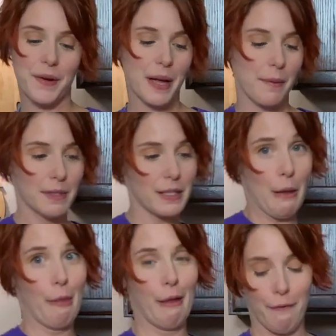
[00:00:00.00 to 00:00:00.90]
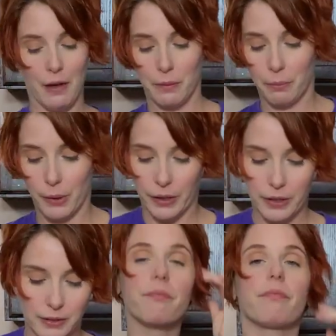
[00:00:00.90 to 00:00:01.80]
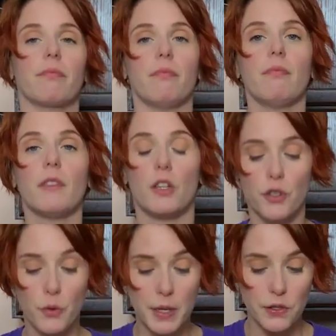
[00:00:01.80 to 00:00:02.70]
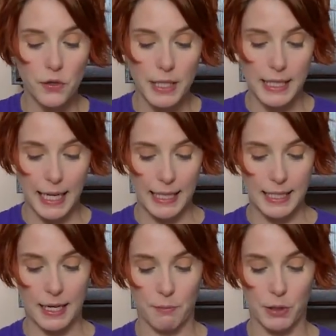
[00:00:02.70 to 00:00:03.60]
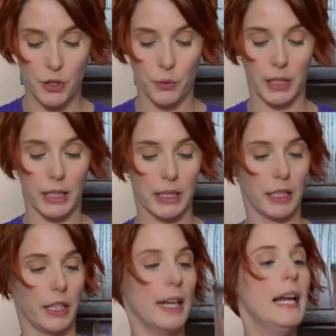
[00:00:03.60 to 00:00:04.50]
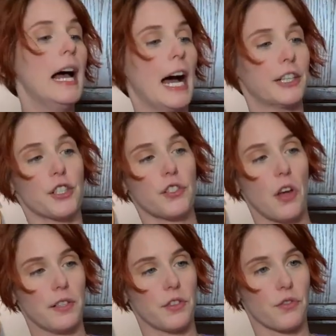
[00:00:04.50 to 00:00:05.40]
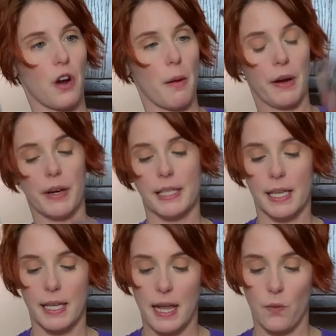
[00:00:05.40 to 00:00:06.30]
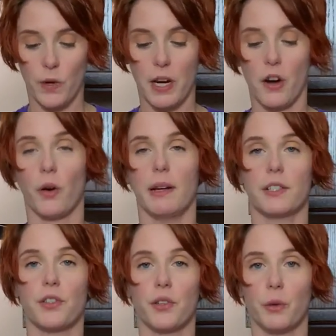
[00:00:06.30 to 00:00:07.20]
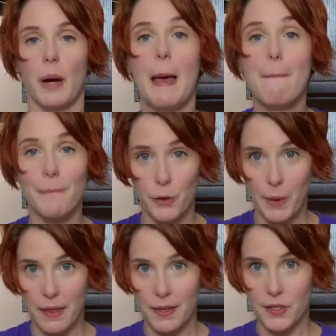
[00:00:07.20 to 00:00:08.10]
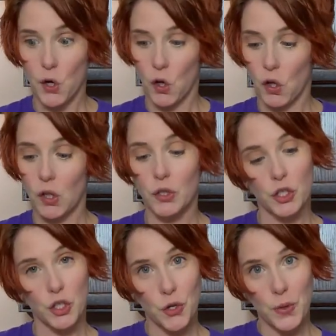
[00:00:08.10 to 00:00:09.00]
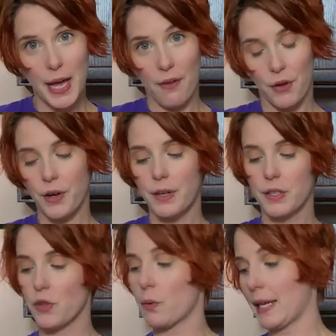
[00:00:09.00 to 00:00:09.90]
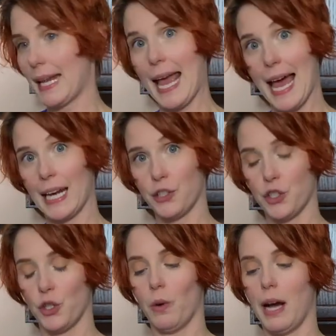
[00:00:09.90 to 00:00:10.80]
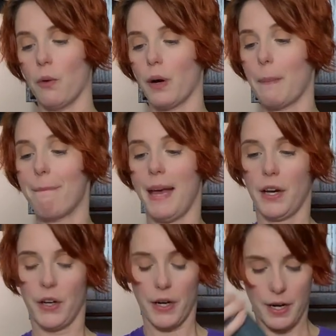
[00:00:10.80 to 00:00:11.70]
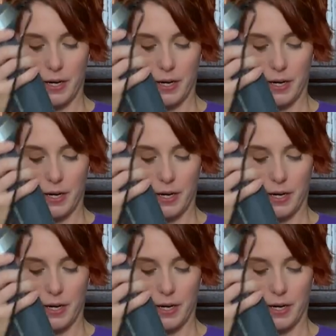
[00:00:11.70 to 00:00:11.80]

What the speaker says: comes the fun part. So these are the dates that have been soaking in here. I just tossed the strawberries in, and we are going to puree this all together so that we can add it to our batter.